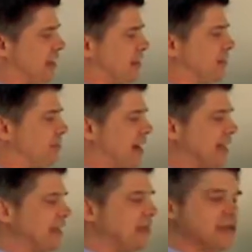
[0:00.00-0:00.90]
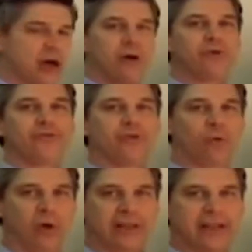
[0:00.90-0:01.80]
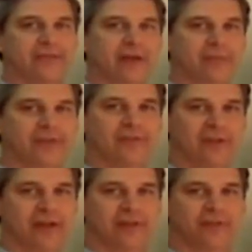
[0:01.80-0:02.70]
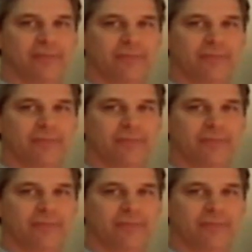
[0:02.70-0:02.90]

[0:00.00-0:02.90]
that the body knows what that substance is.